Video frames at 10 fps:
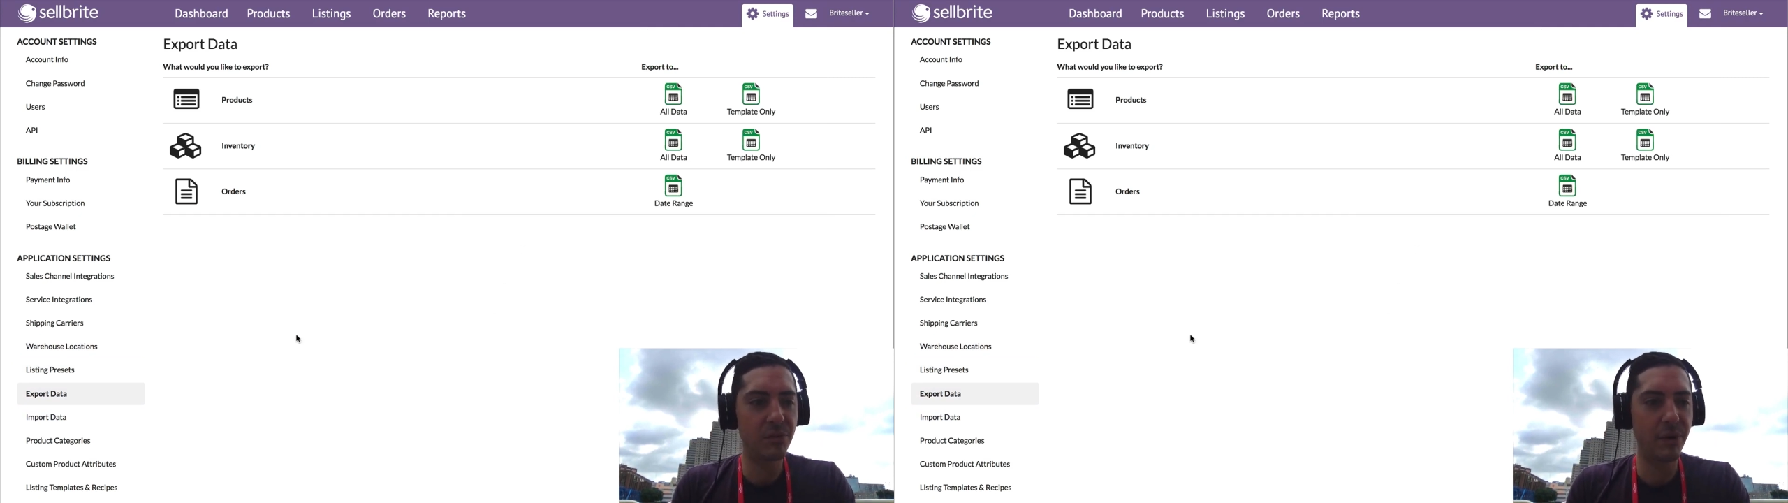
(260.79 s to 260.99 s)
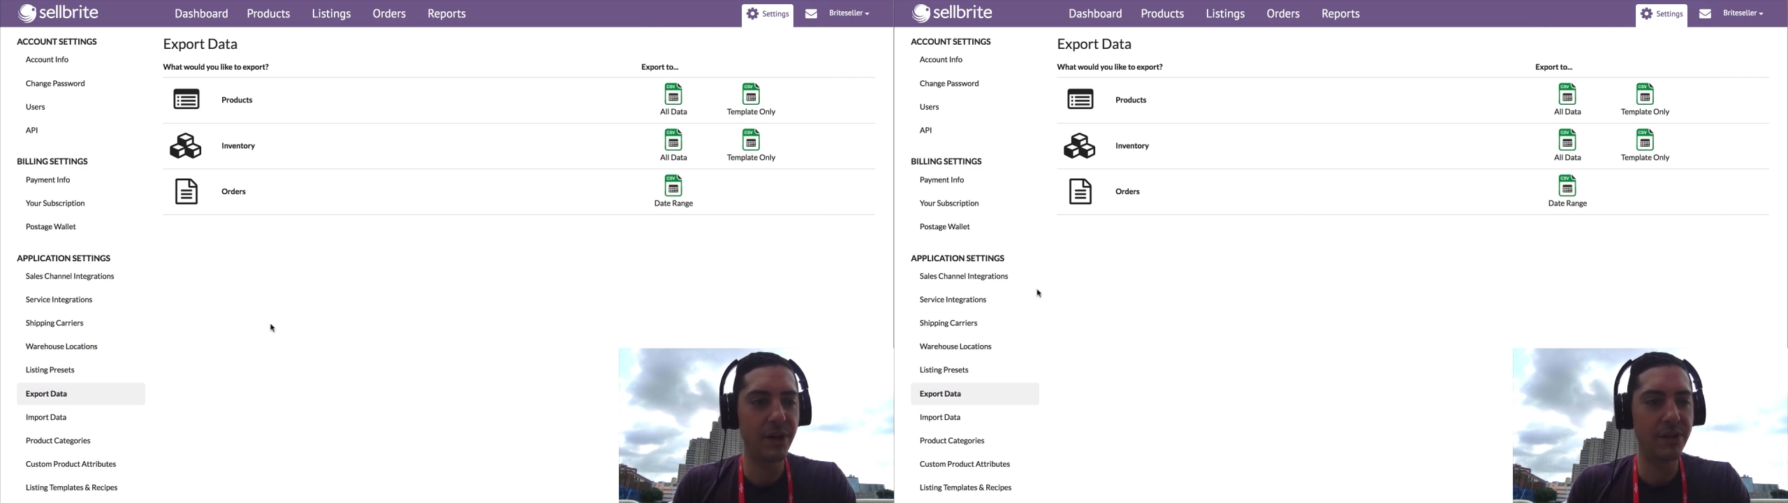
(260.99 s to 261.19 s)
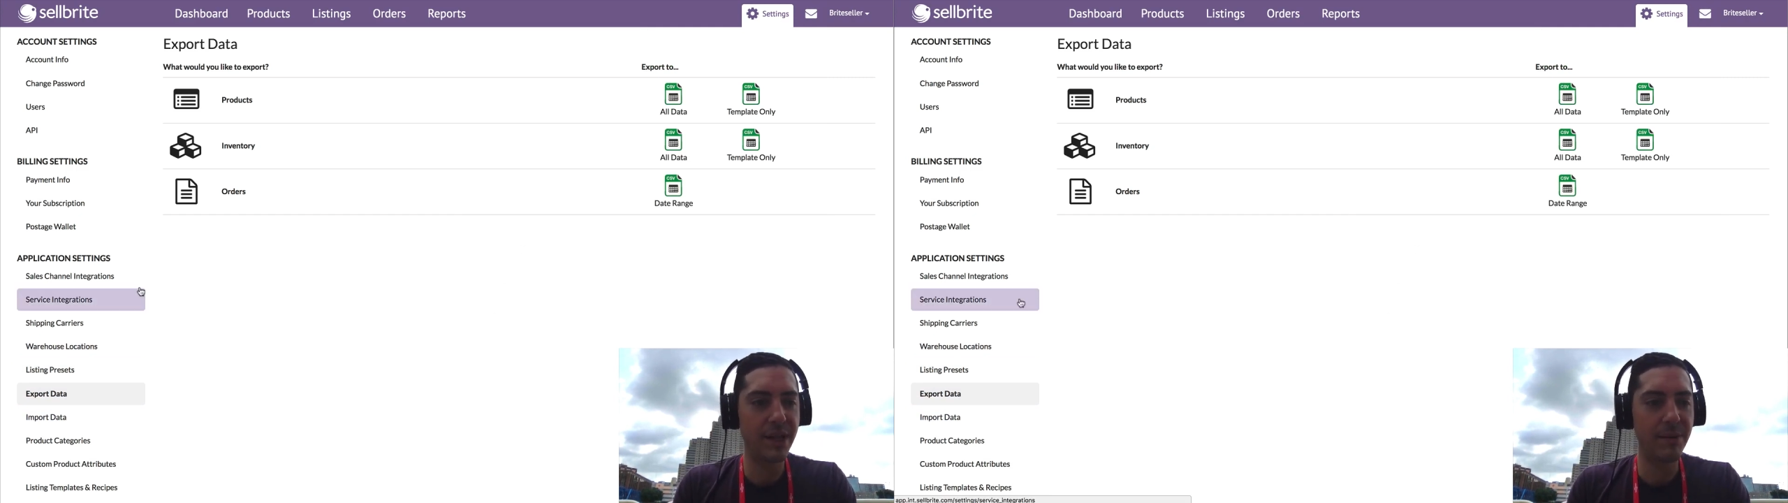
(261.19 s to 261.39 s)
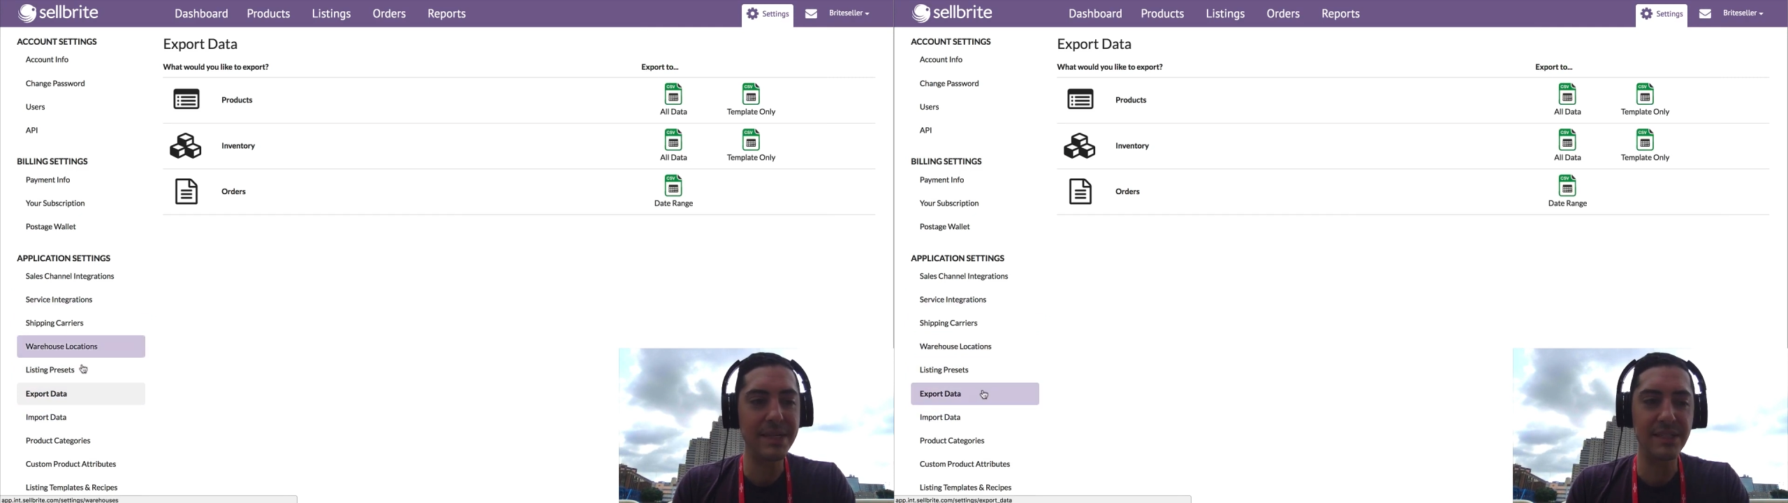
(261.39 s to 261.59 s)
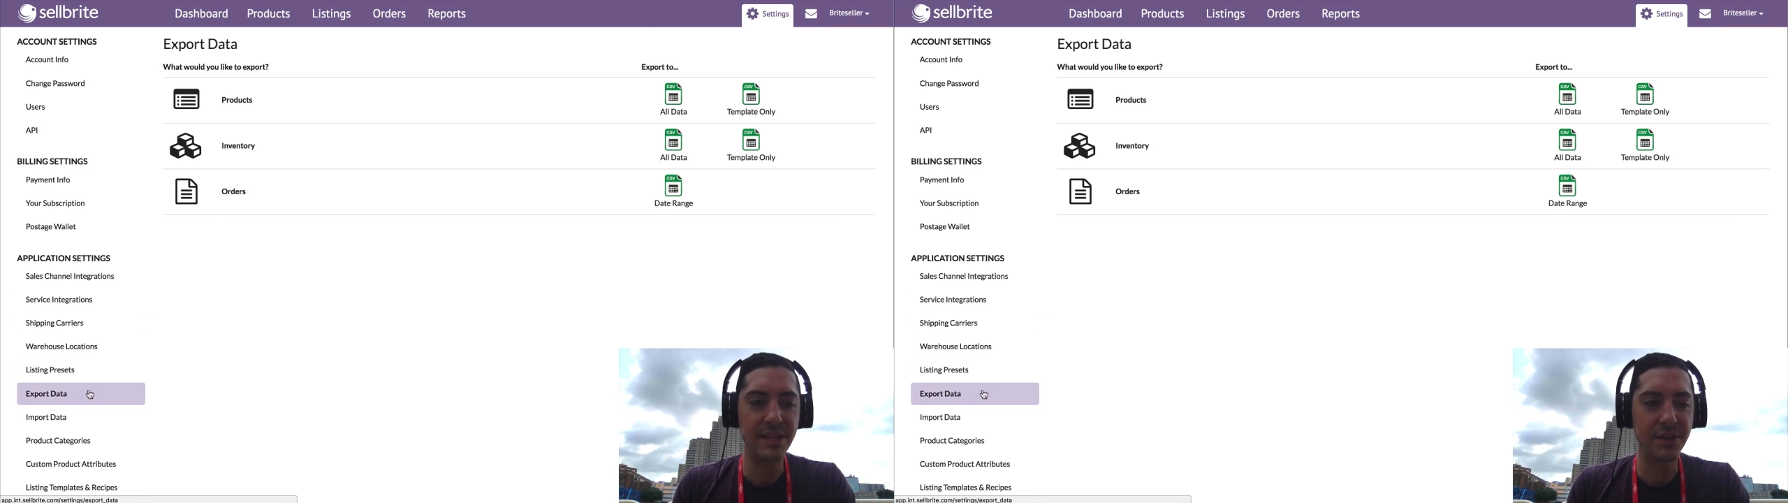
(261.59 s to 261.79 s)
Well, that
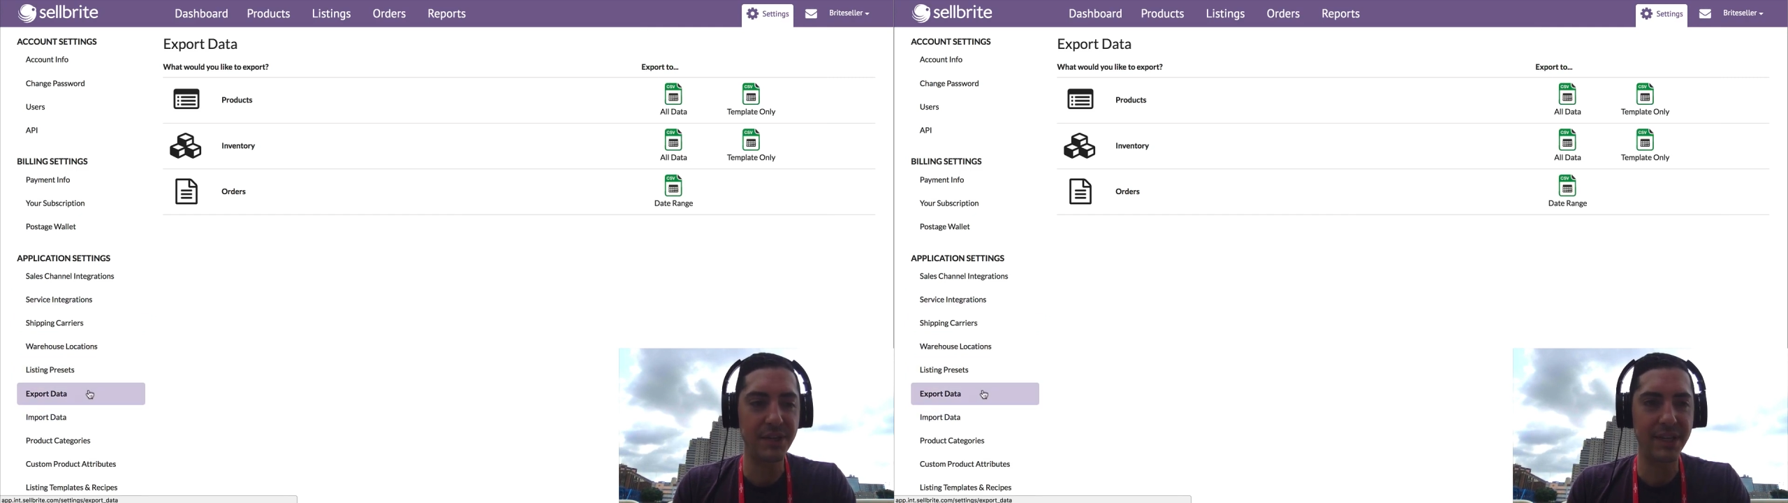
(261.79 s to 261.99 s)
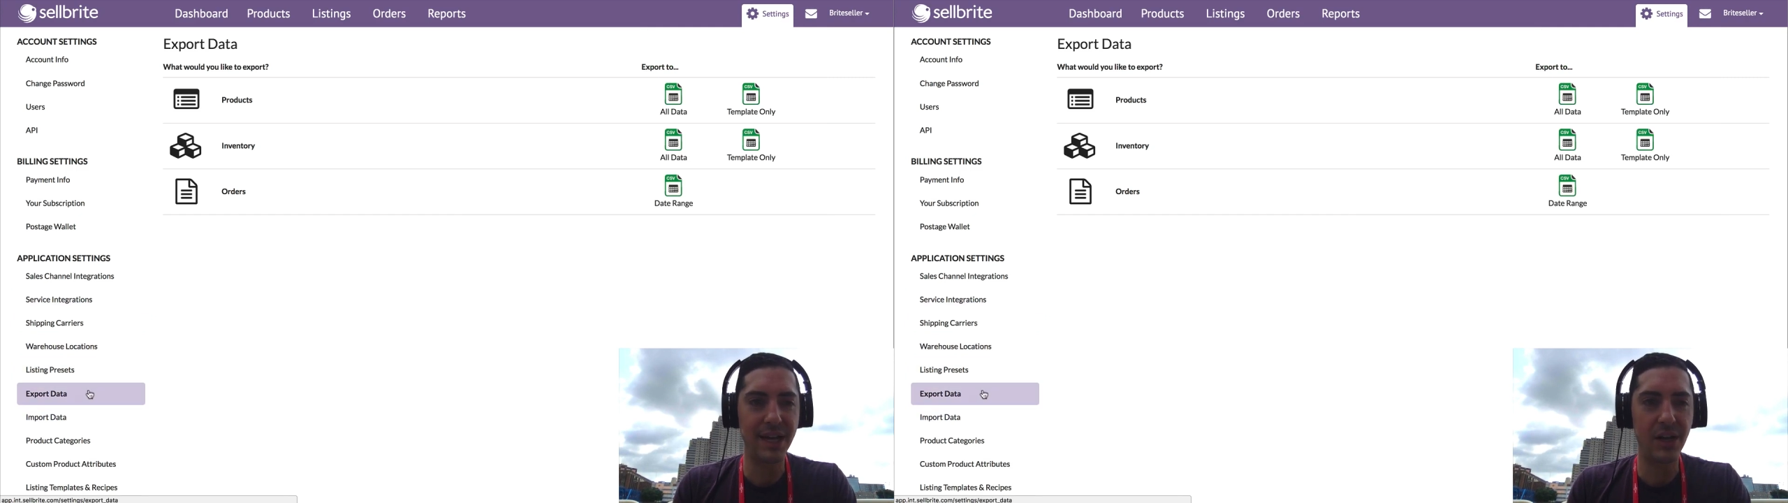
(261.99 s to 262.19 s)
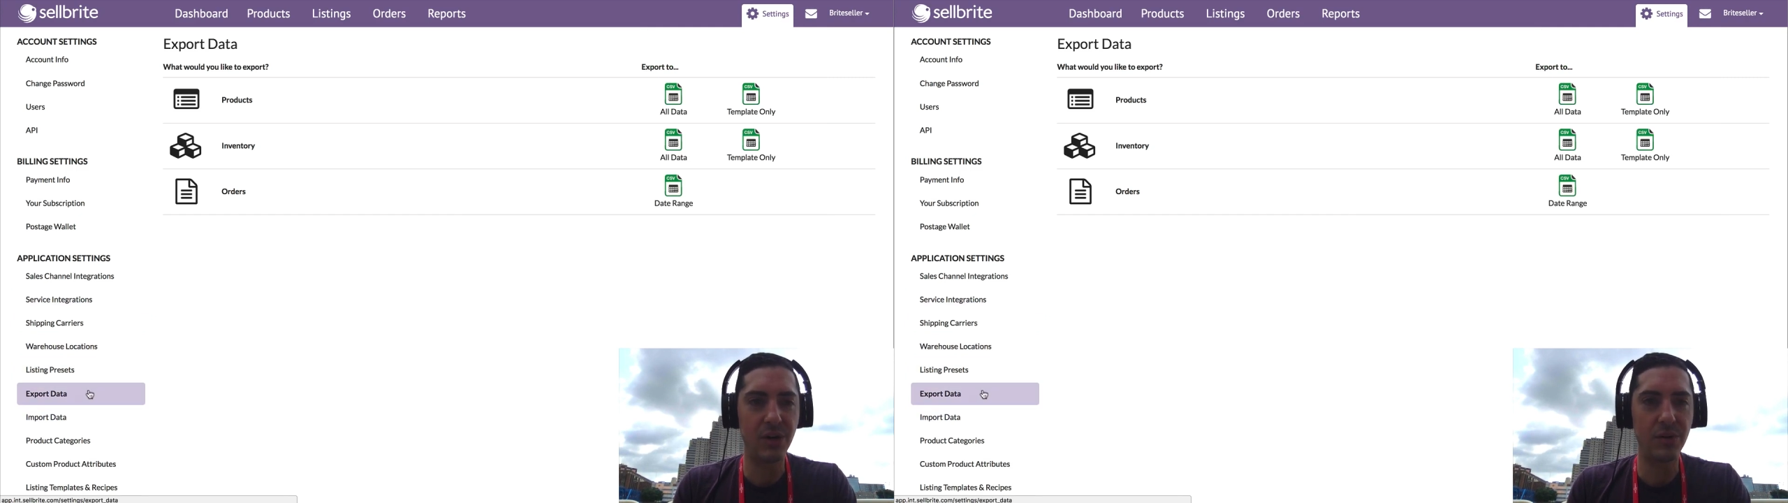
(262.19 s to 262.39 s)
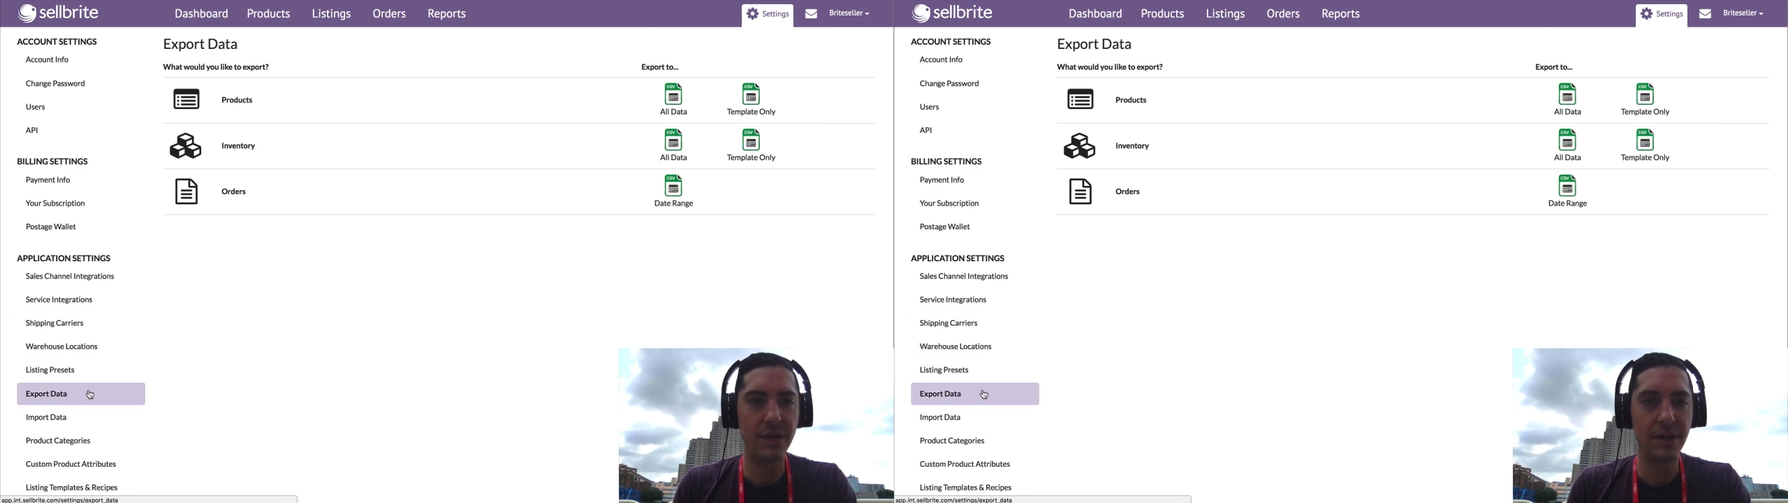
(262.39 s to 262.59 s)
means that you can now